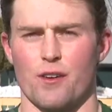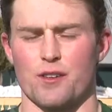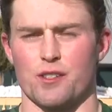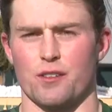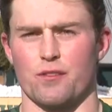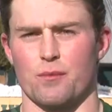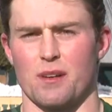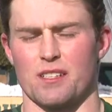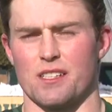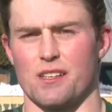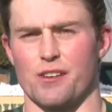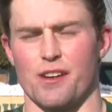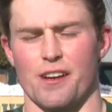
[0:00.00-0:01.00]
virtue for my
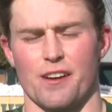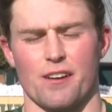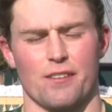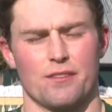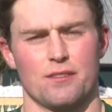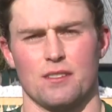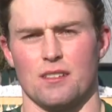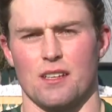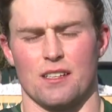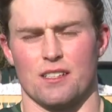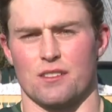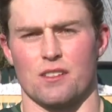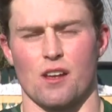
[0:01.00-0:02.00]
senior year, I've,
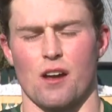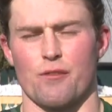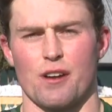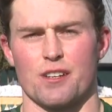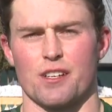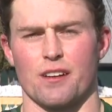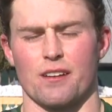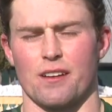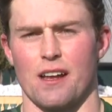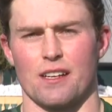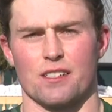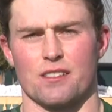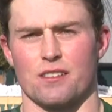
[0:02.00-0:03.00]
it just gut wrenching, and
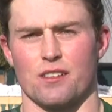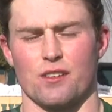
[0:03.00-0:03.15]
I just